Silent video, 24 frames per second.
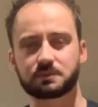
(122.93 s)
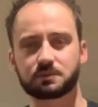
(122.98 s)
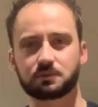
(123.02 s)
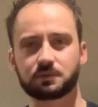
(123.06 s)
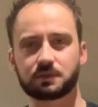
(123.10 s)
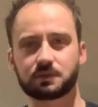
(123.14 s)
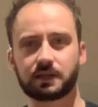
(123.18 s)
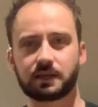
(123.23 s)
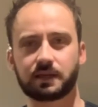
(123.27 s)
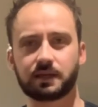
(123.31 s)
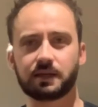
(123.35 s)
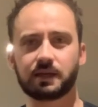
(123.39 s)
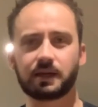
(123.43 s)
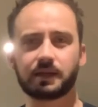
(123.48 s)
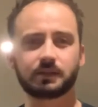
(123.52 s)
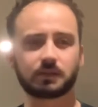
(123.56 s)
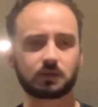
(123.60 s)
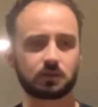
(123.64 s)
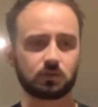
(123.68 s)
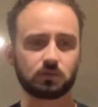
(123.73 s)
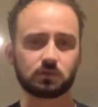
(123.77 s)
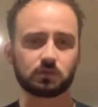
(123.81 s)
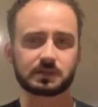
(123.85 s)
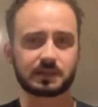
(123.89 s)
with it. And
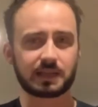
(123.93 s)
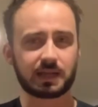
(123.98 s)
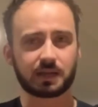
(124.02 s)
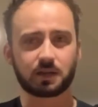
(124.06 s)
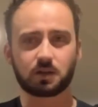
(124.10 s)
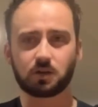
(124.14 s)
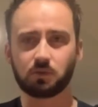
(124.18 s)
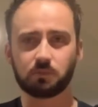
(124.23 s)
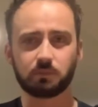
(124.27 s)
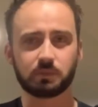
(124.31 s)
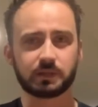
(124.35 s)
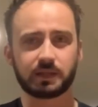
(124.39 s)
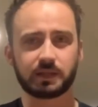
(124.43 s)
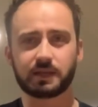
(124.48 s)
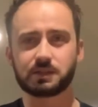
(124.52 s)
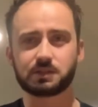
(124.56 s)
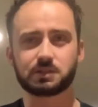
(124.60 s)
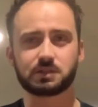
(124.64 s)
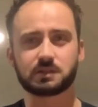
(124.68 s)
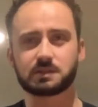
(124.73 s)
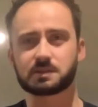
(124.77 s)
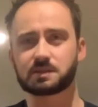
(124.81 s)
of course that combination